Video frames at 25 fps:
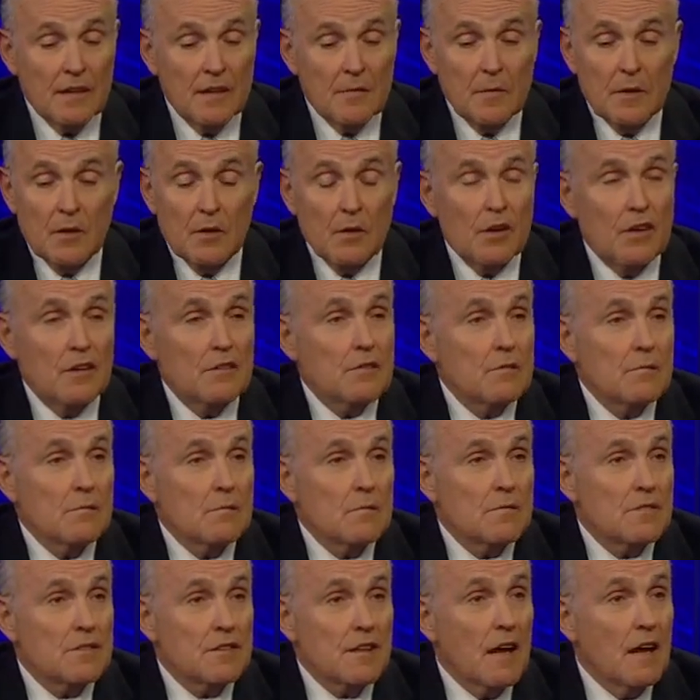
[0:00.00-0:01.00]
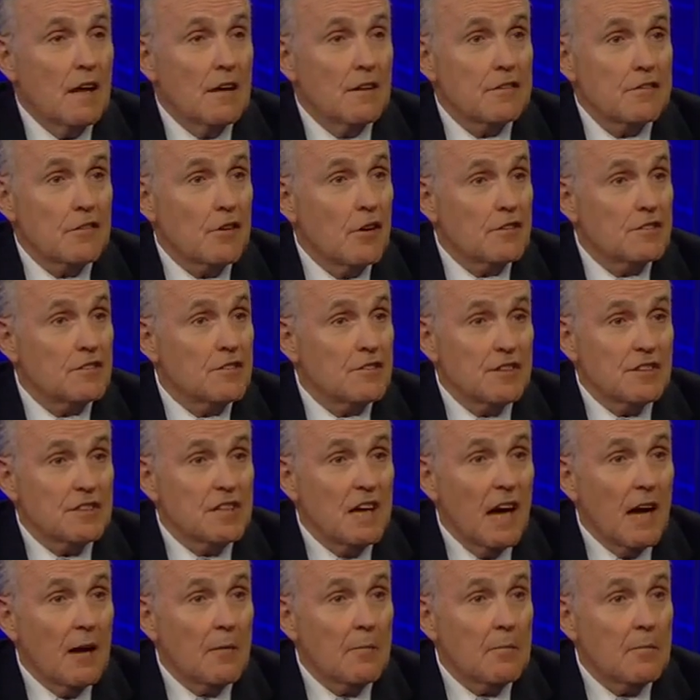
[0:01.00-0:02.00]
I mean, it all starts at the
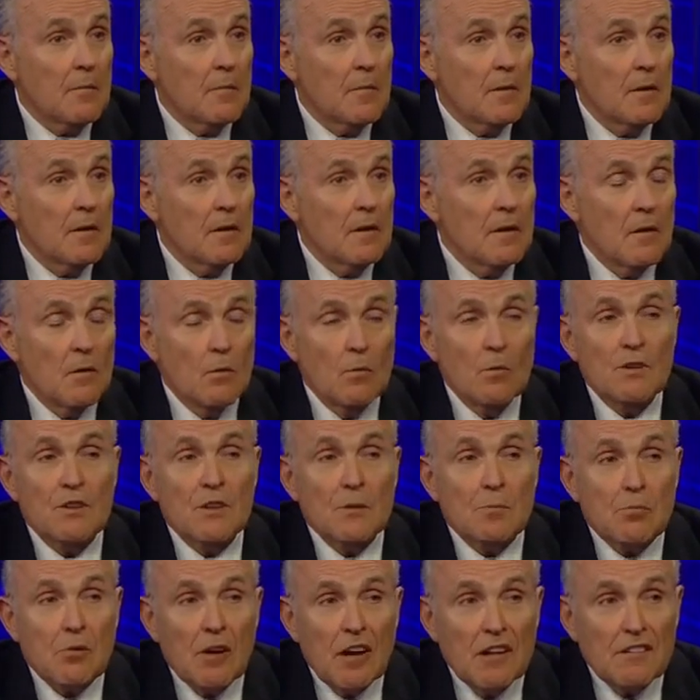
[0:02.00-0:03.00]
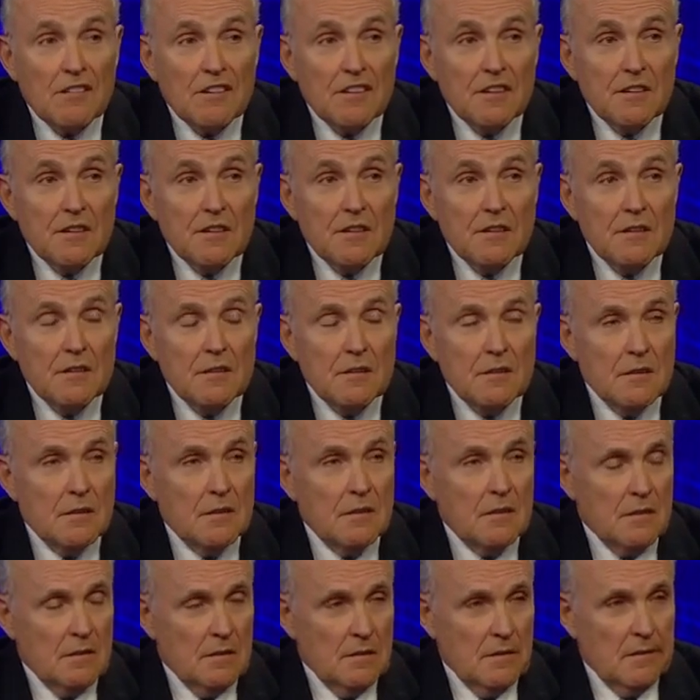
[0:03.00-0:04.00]
top, with the president,
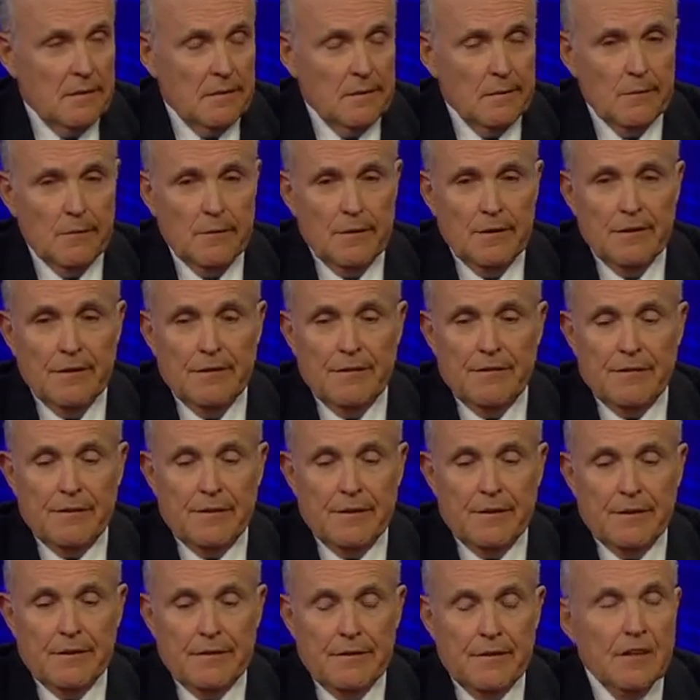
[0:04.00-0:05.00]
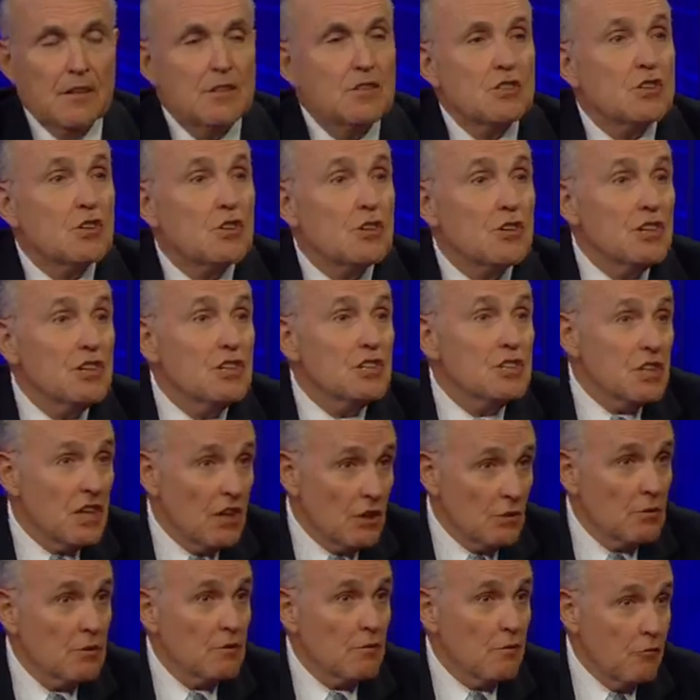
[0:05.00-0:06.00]
with the attorney
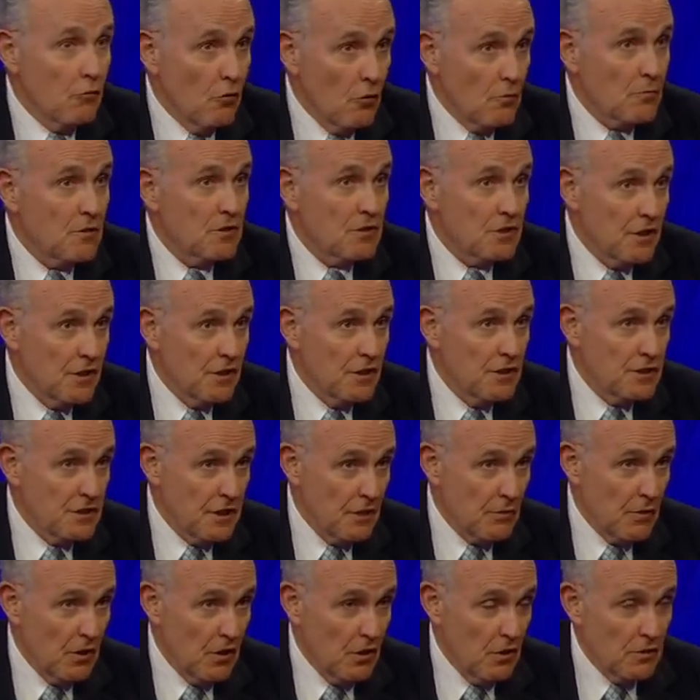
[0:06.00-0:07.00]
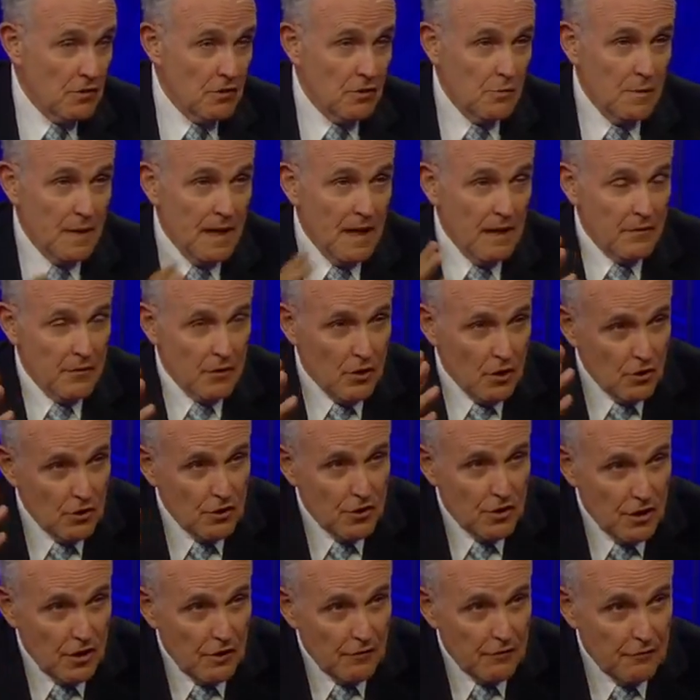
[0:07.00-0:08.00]
general, the former attorney general Holder. We haven't heard
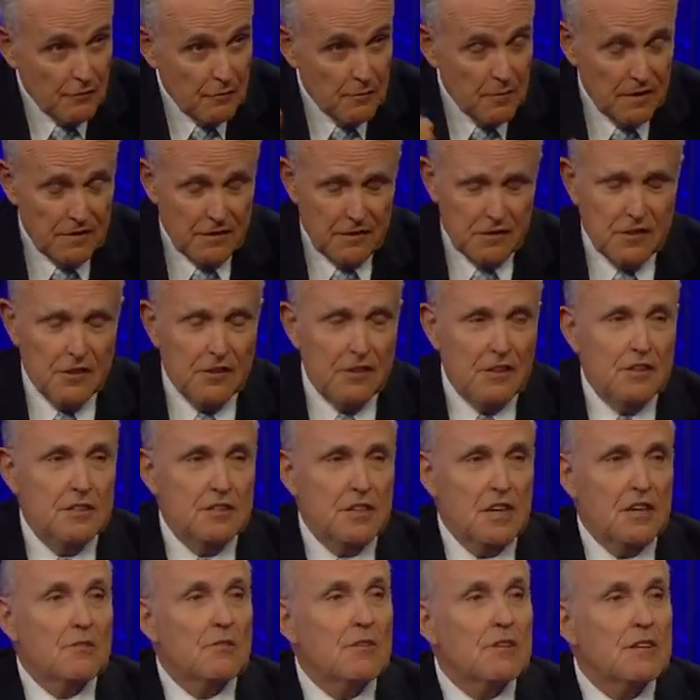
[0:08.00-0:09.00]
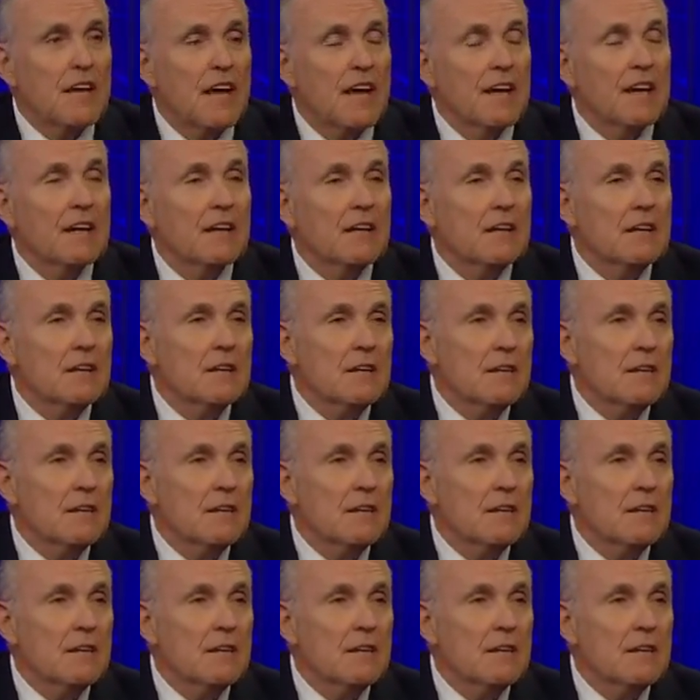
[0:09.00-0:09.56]
enough from this attorney general yet.